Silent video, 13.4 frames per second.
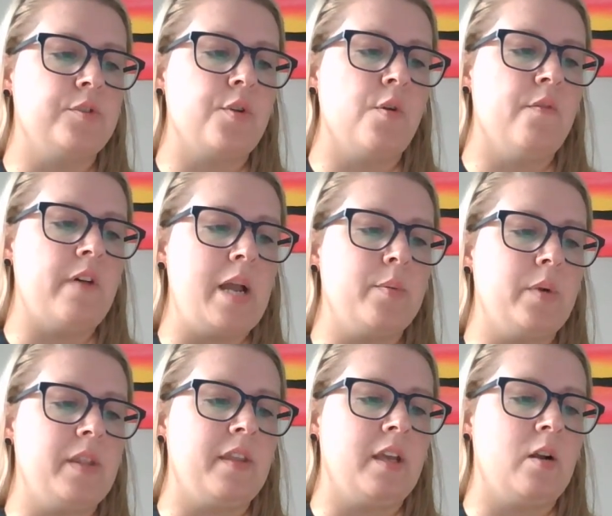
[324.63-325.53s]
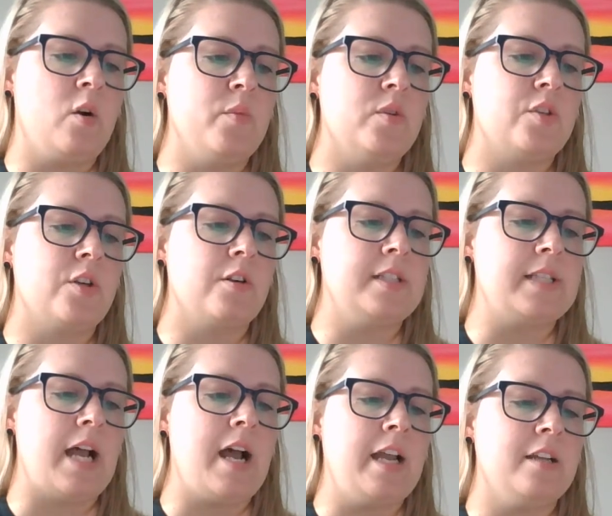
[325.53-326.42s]
so vibrant that it almost hurt
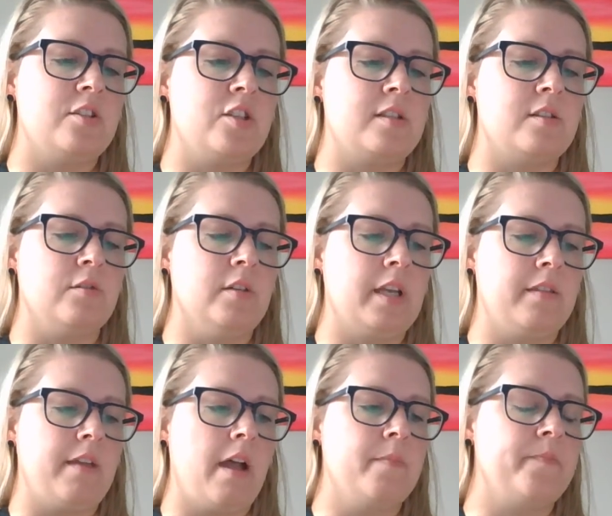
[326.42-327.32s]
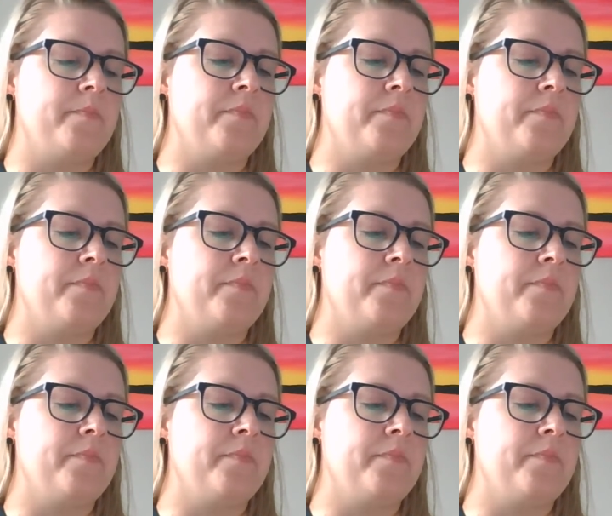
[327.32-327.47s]
his eyes just to look at them.